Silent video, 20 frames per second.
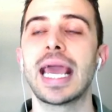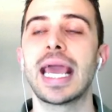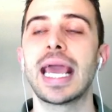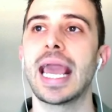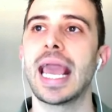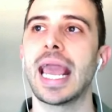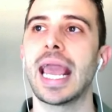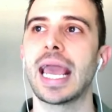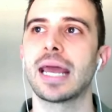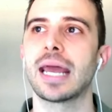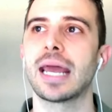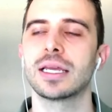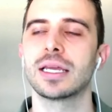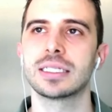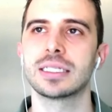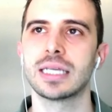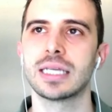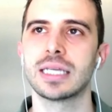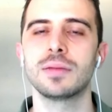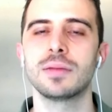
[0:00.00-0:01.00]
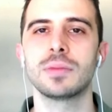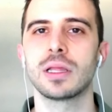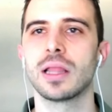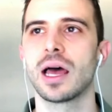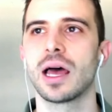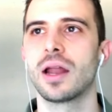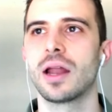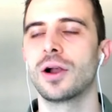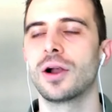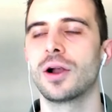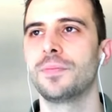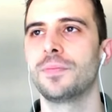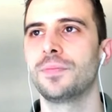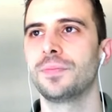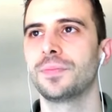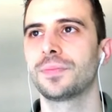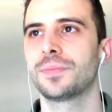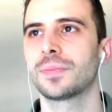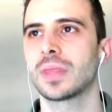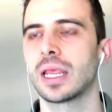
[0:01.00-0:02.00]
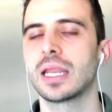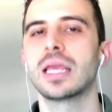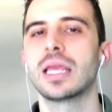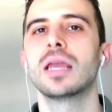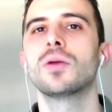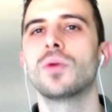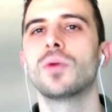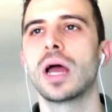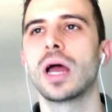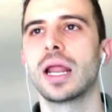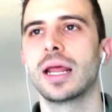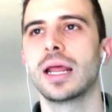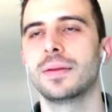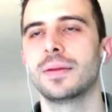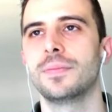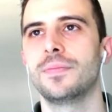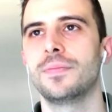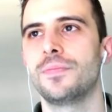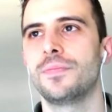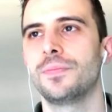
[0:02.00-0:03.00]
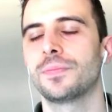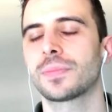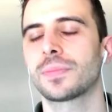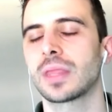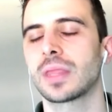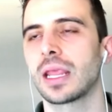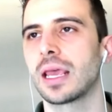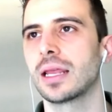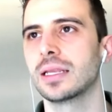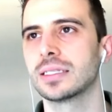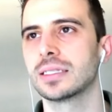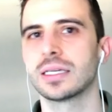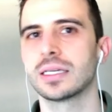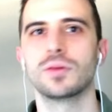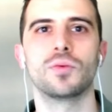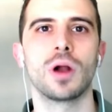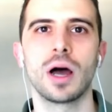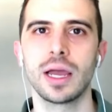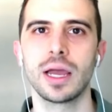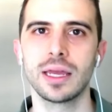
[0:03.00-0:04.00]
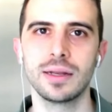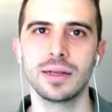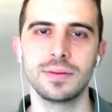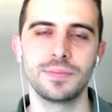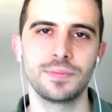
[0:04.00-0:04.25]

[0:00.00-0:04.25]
And I sent him the letter, and he read it. And he said, Ryan,